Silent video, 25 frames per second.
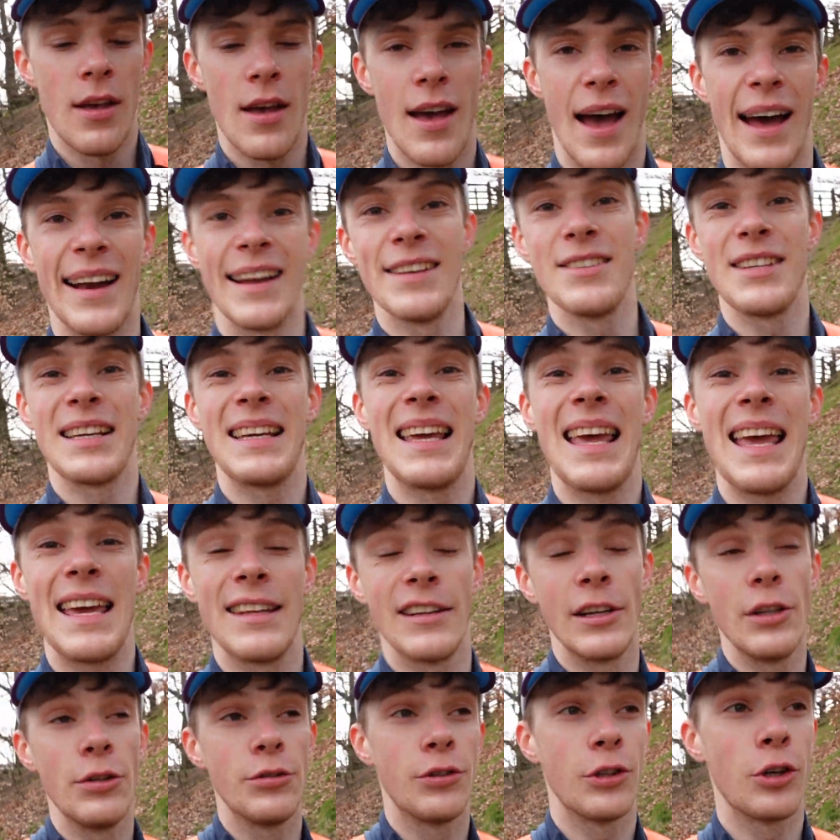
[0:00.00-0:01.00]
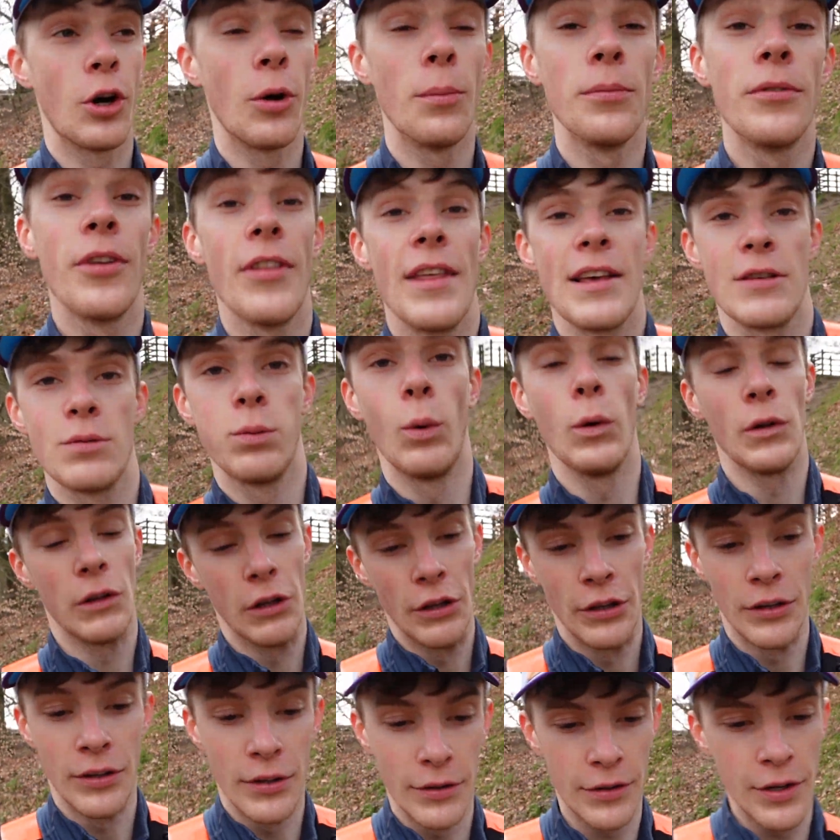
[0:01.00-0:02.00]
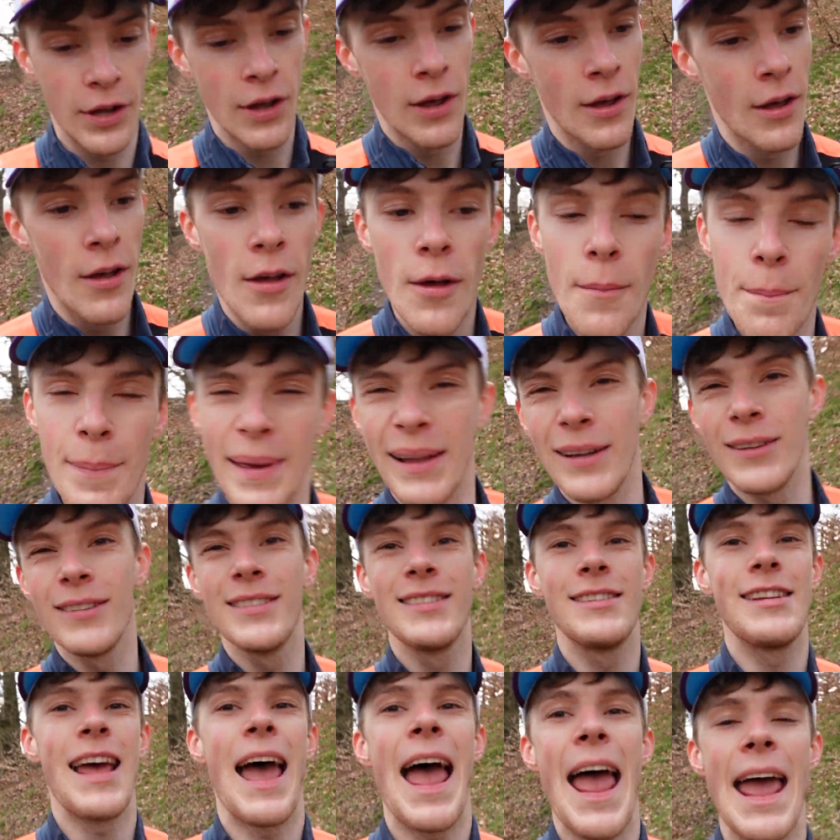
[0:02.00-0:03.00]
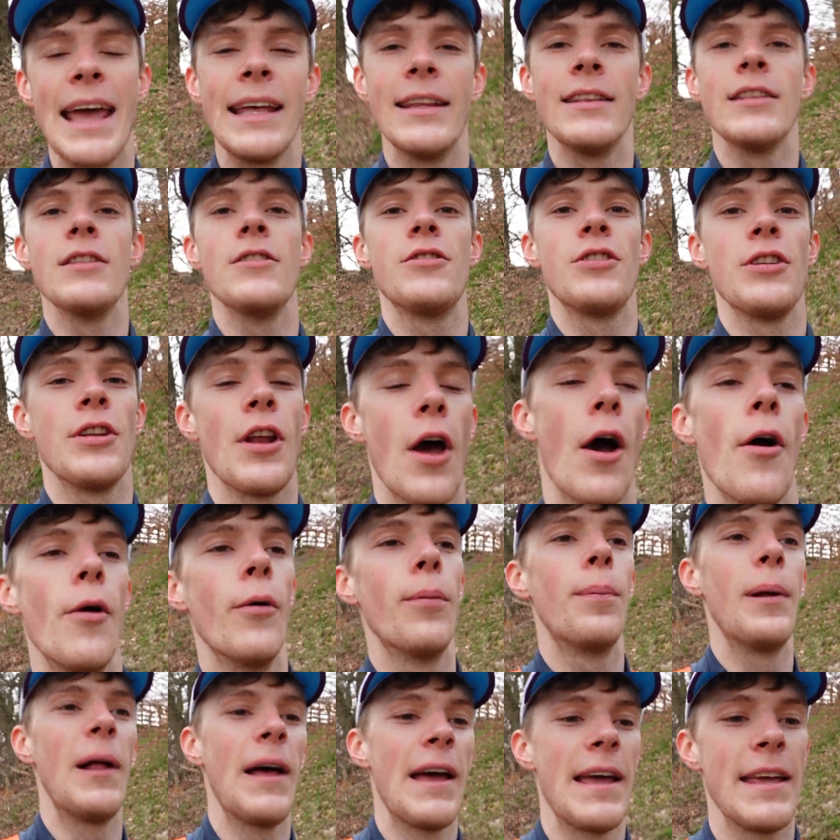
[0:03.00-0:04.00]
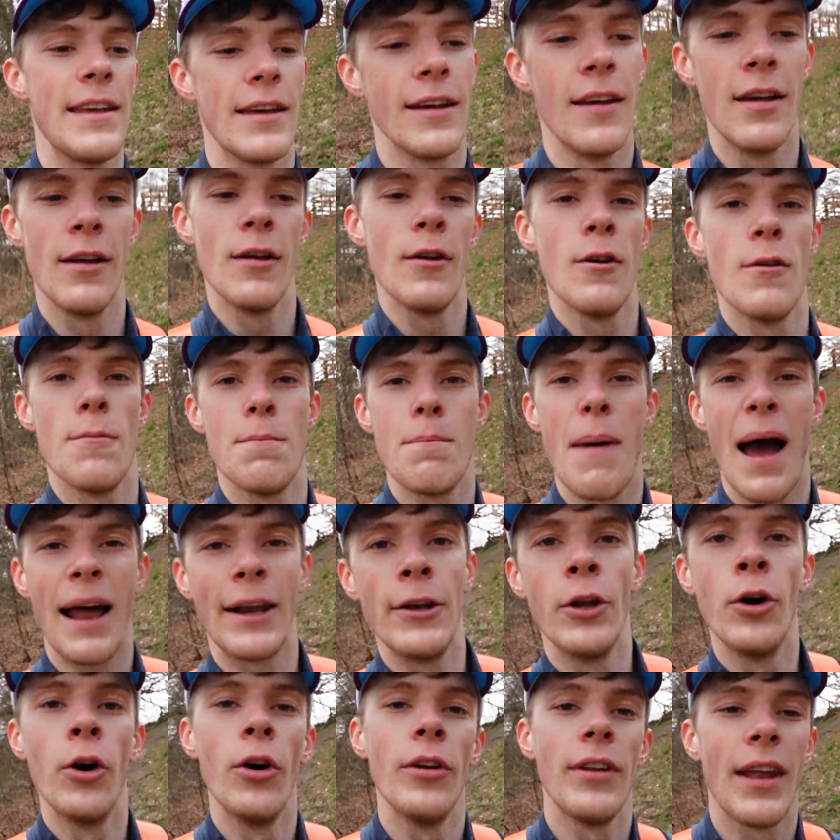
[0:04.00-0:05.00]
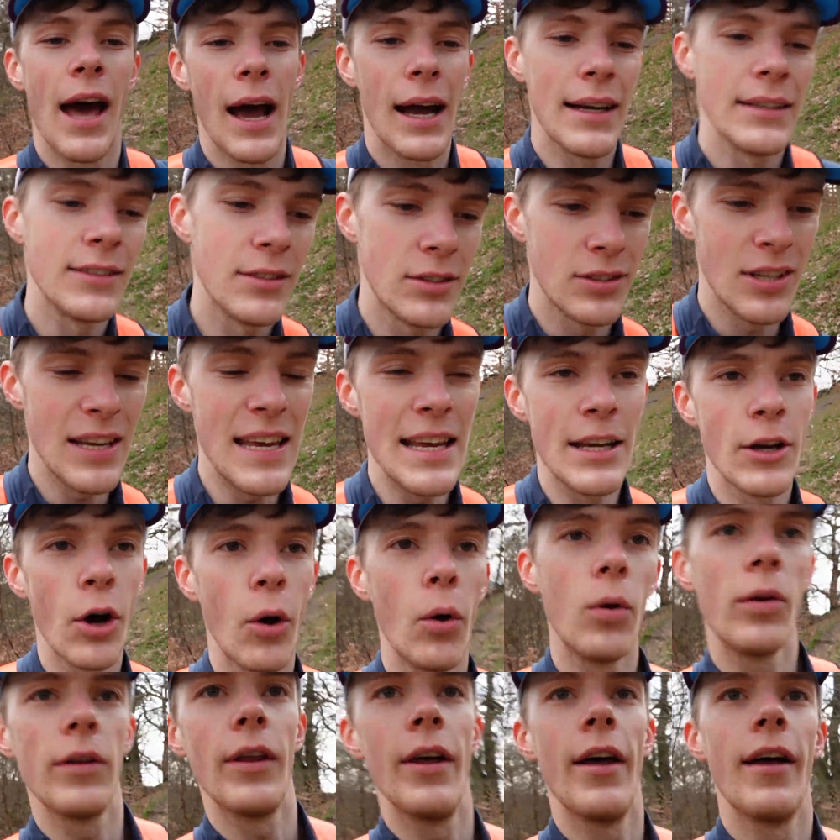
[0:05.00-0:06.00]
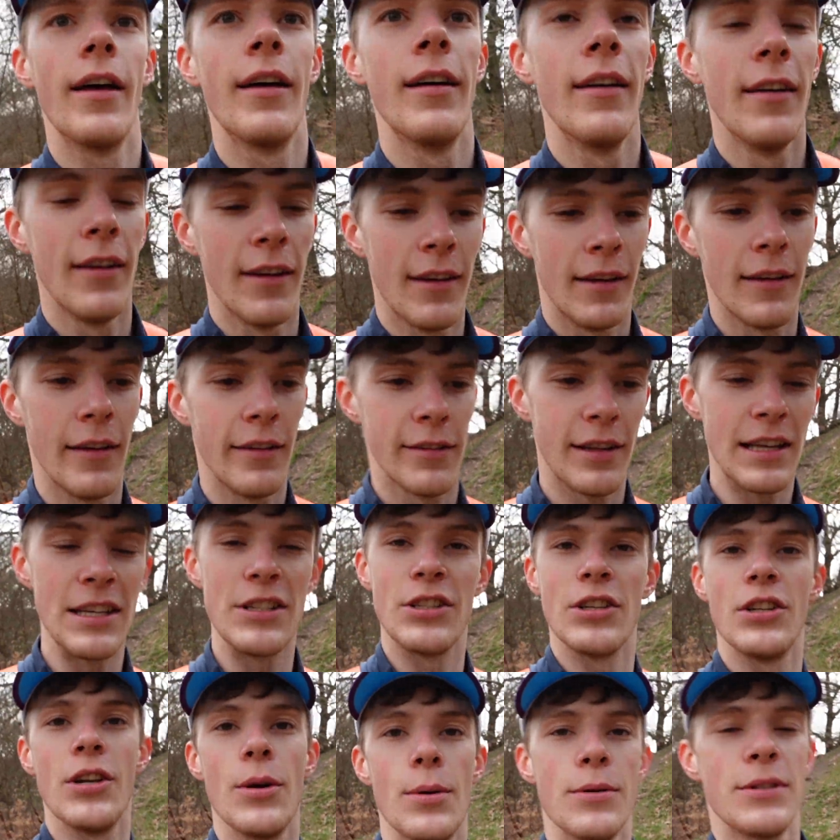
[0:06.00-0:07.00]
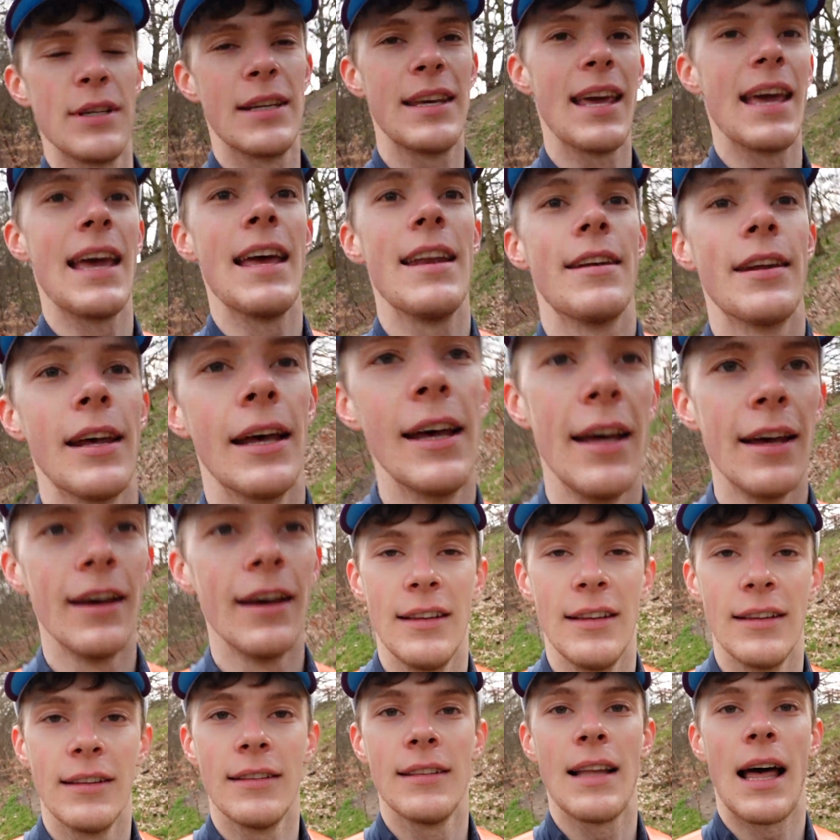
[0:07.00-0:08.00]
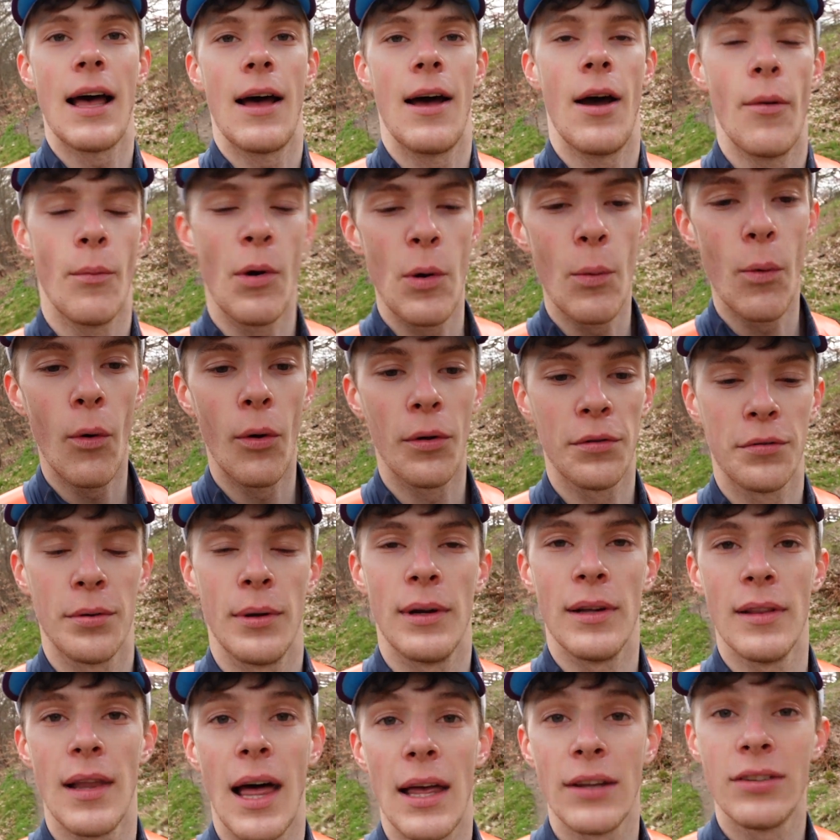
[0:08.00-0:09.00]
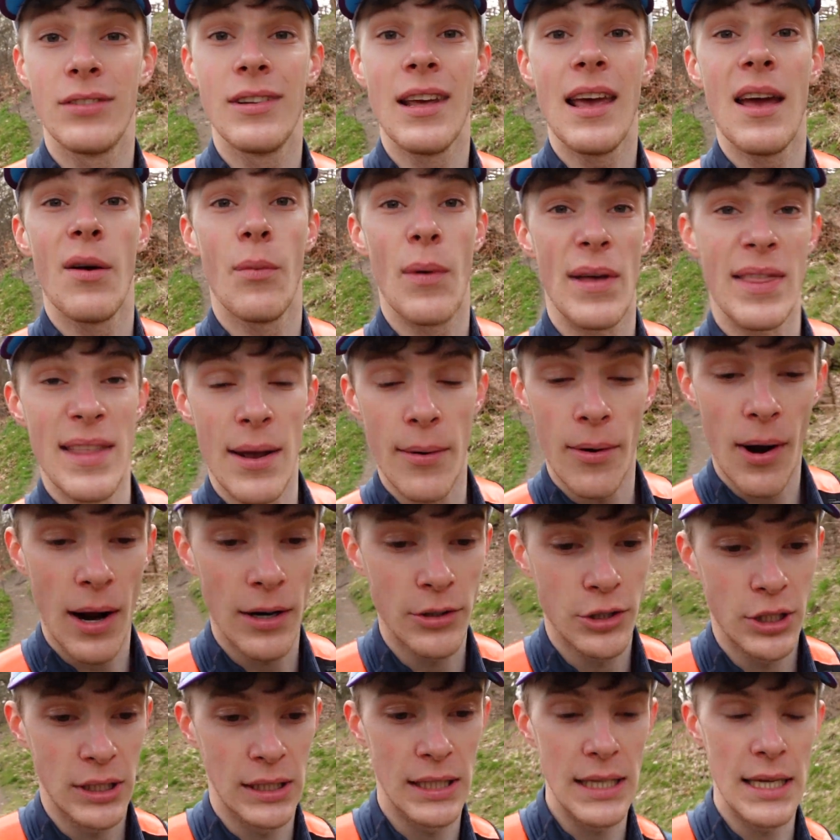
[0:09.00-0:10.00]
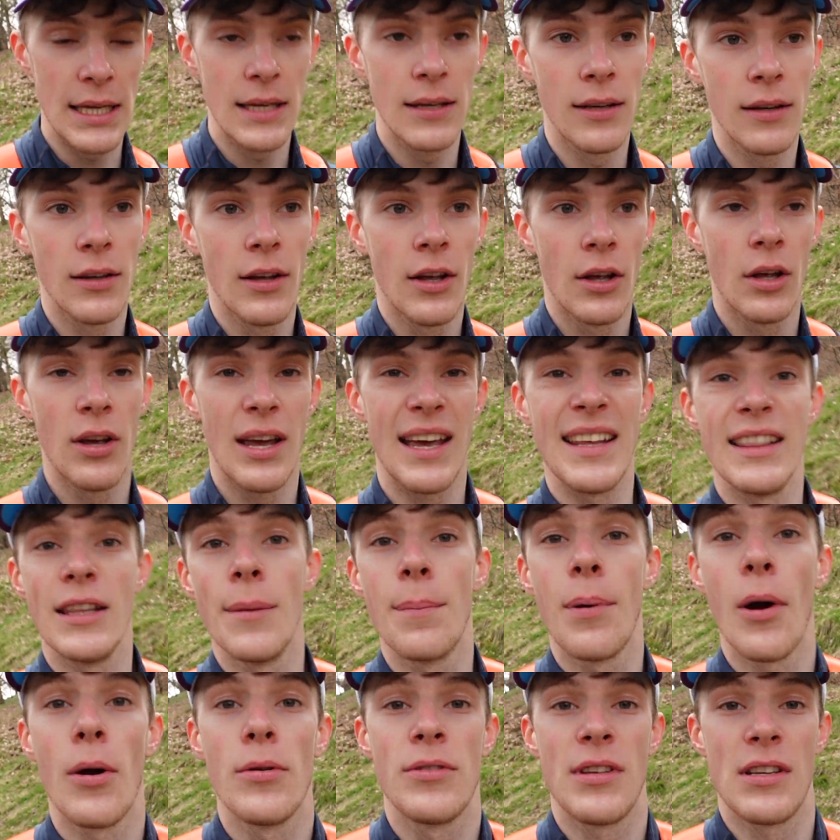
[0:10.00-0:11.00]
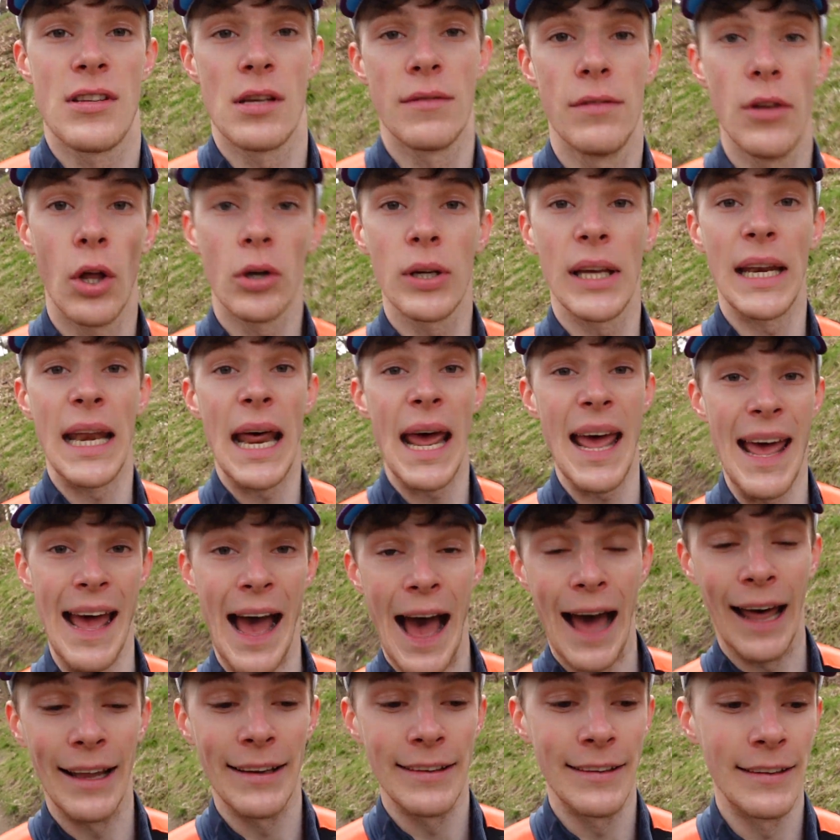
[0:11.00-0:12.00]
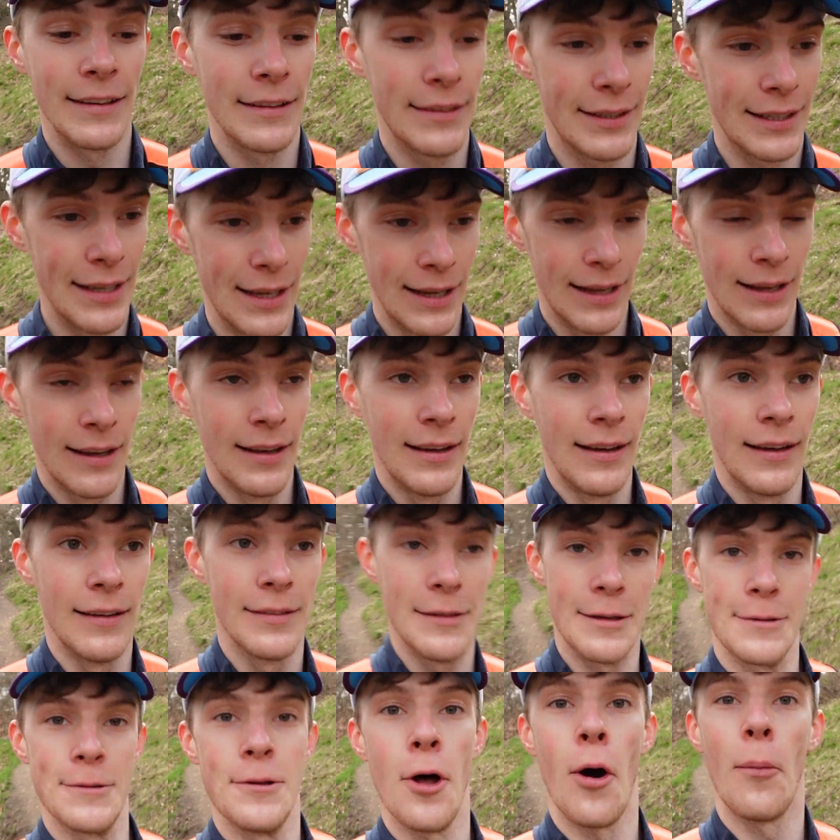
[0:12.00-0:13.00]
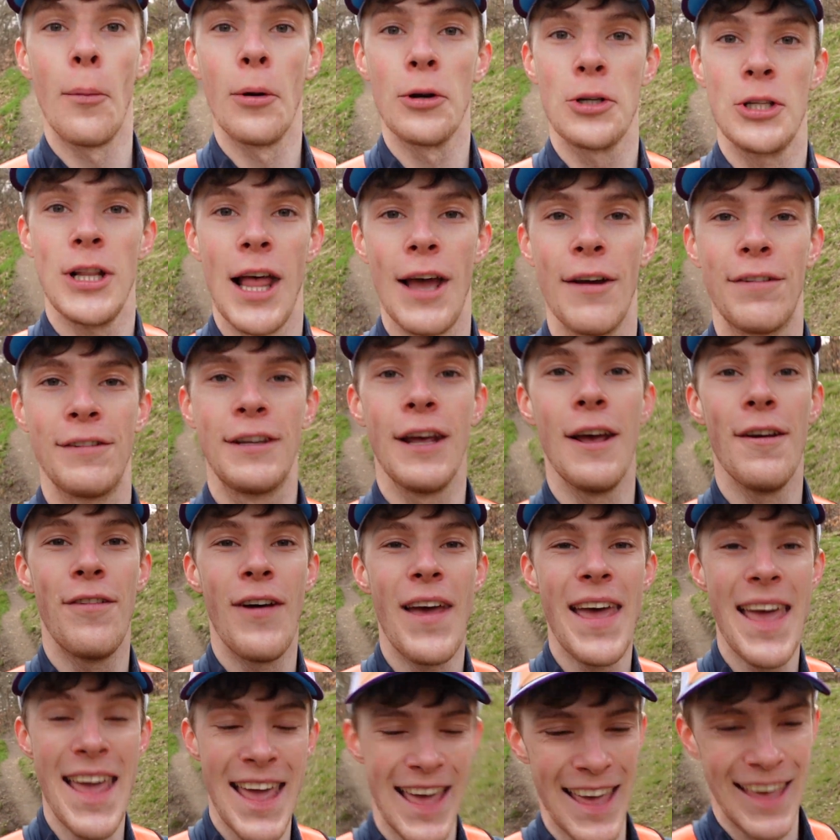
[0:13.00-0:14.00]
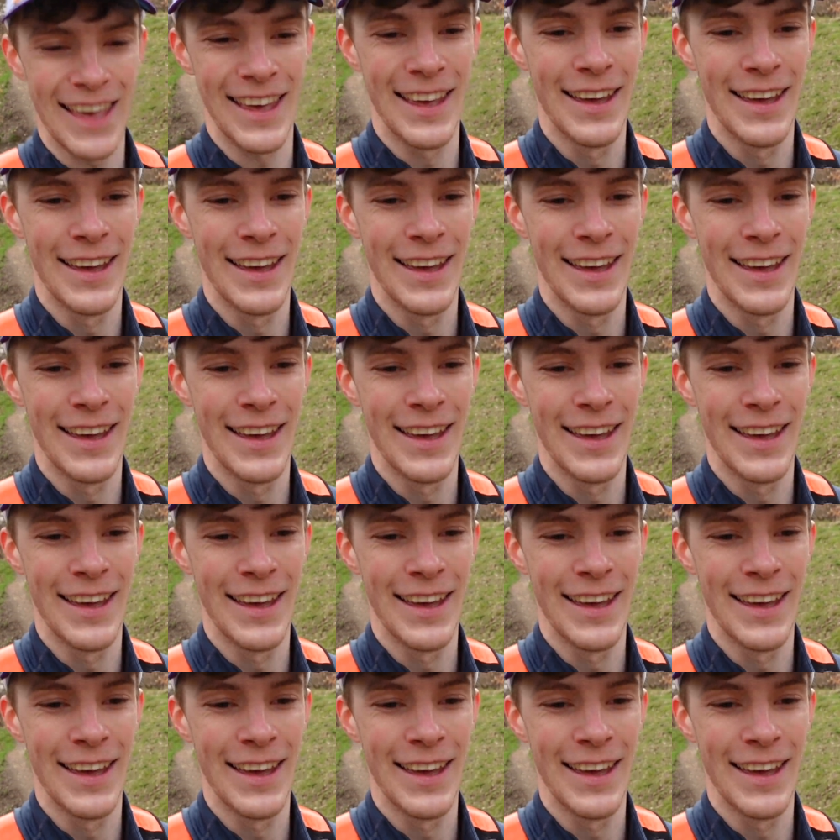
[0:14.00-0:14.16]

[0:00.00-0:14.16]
And as a kid, I used to come to this woodland, build dens, you know, play manhunt, hide and seek, all the things you do as a kid. And we walked through it last year when they were actually in the process of logging it, and there's not much left of it.